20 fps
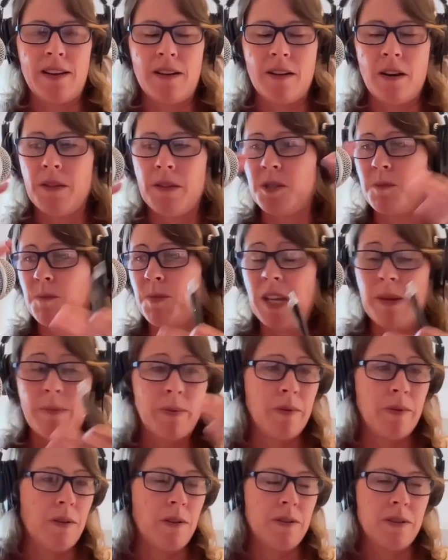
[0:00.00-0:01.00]
and all these
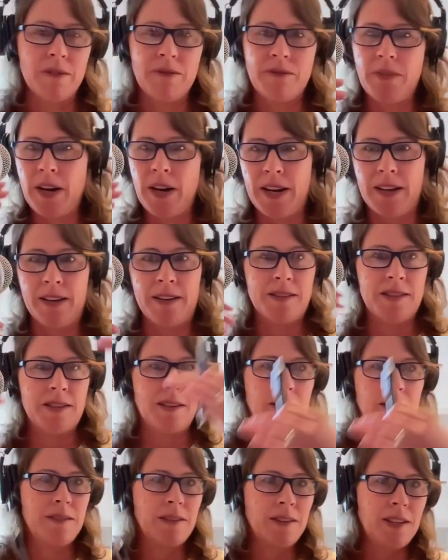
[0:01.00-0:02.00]
people and your friends,
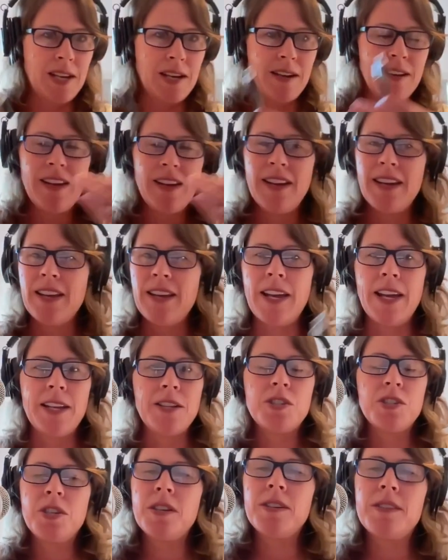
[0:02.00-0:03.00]
and
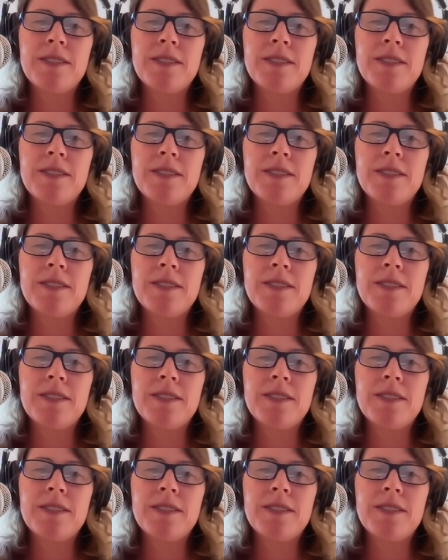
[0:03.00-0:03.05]
it's